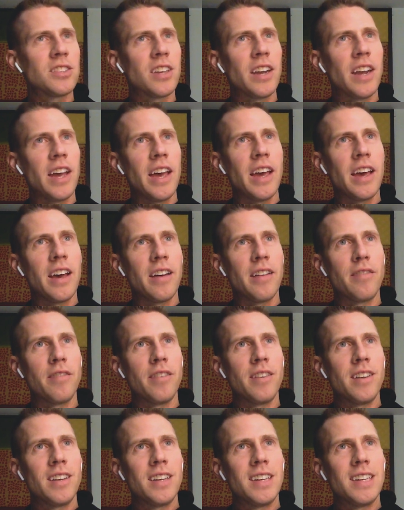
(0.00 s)
going to have
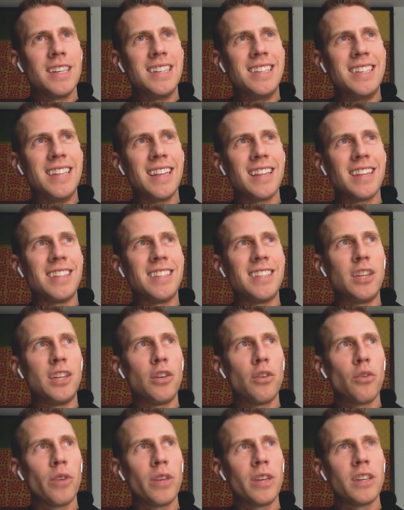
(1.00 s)

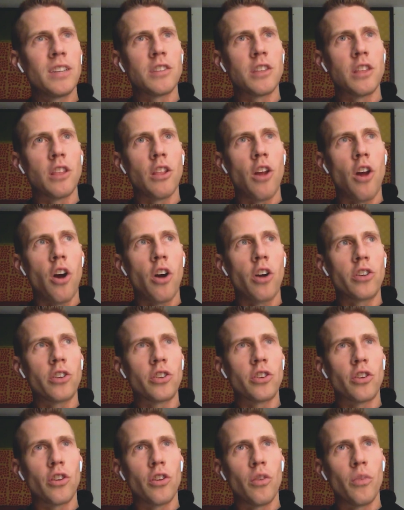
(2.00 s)
deleterious
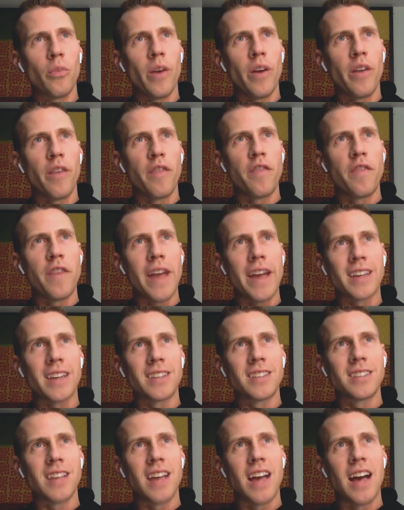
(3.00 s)
long-term
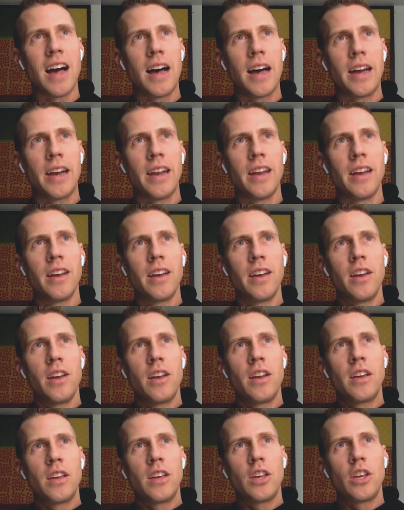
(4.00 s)
effects on
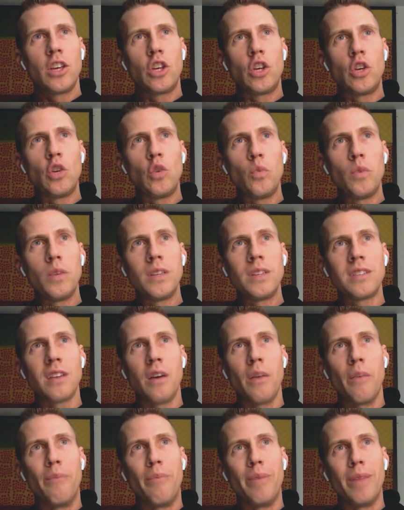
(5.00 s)
humans'
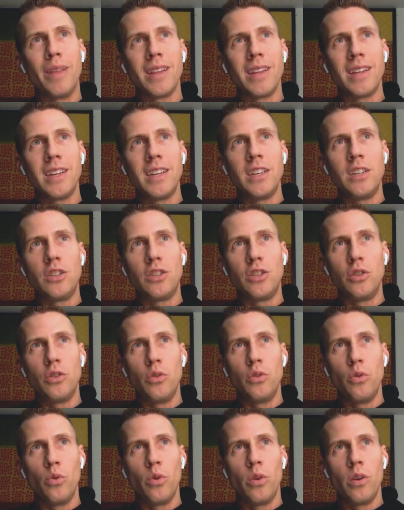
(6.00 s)
ability
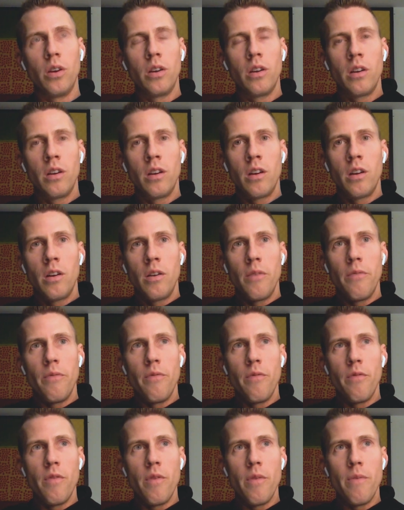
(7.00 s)
to
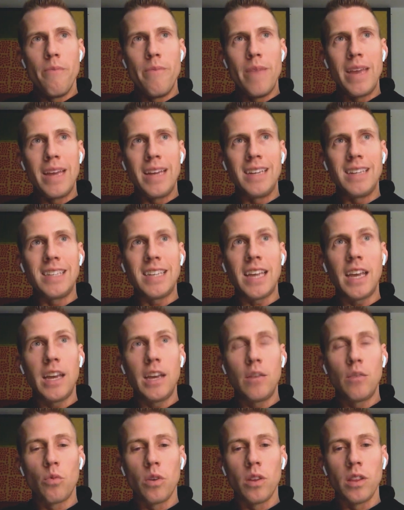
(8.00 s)

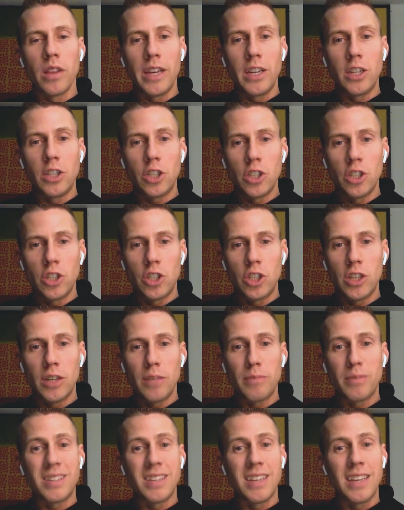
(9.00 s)
maintain
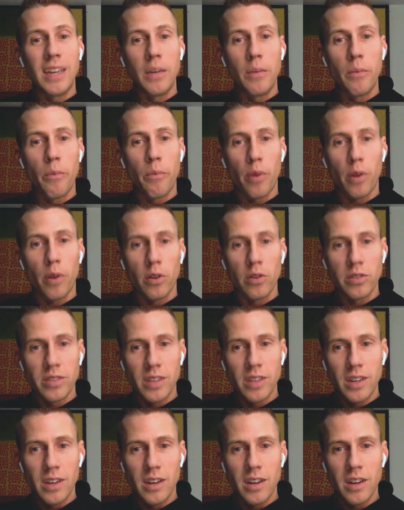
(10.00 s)
relationships in
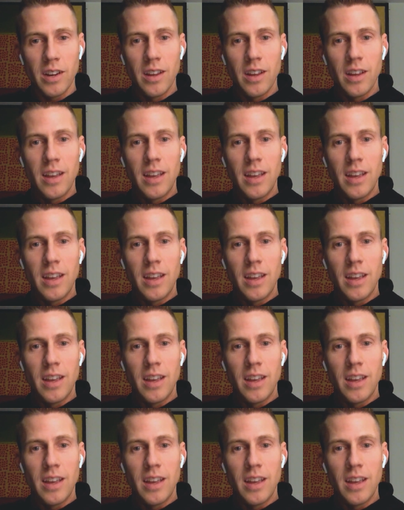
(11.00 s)
person